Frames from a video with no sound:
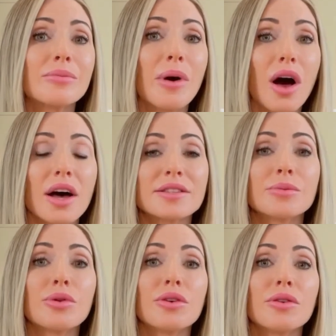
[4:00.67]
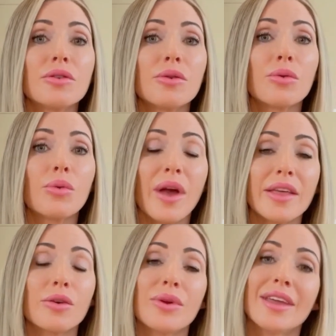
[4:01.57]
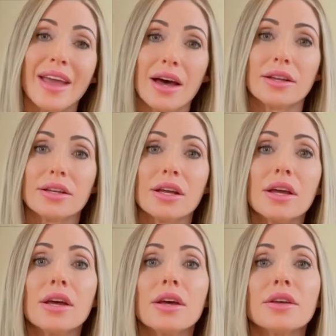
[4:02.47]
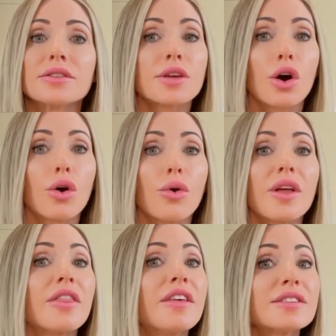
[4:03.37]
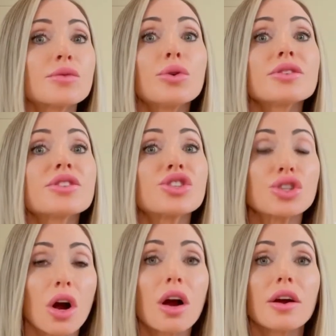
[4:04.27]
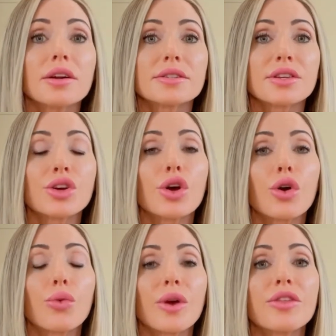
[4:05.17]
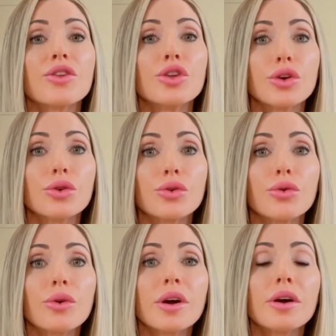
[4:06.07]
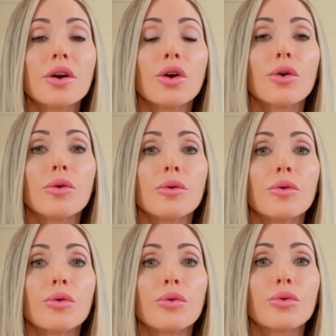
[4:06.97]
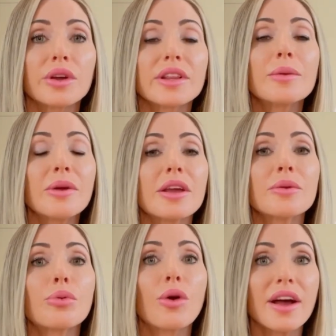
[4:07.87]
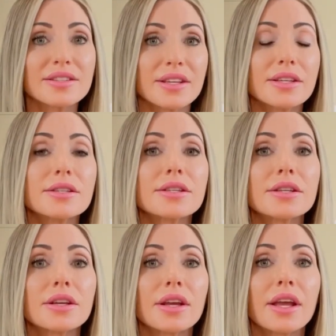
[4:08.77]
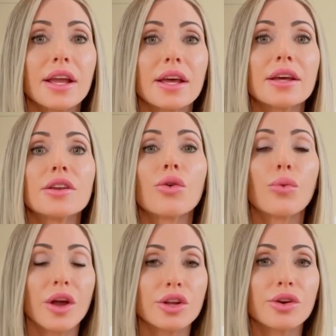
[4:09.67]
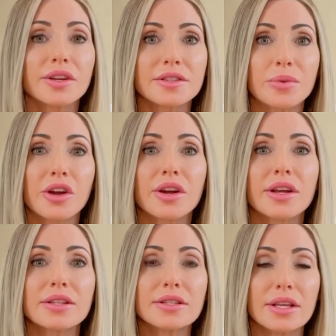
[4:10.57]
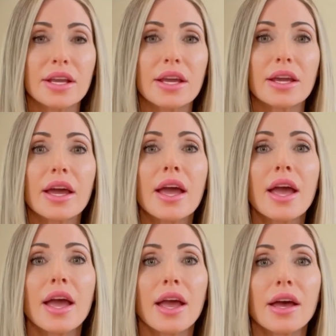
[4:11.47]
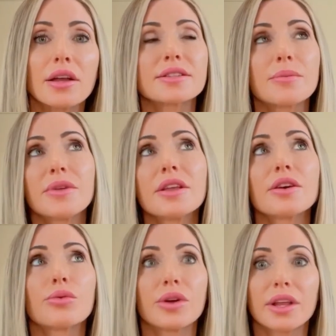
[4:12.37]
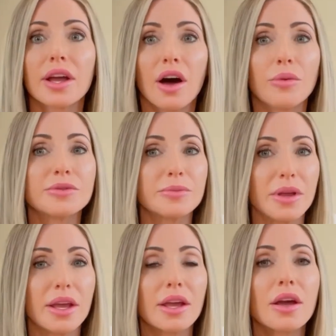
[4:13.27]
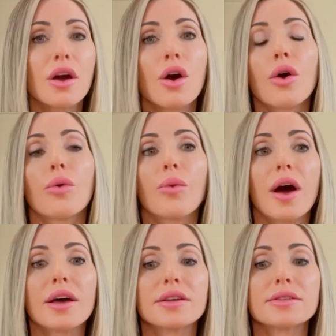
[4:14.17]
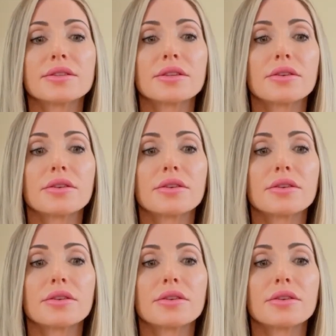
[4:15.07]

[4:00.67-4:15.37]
possible way that we can. So this will start with you really being present in what you're experiencing. And something that really helped me was,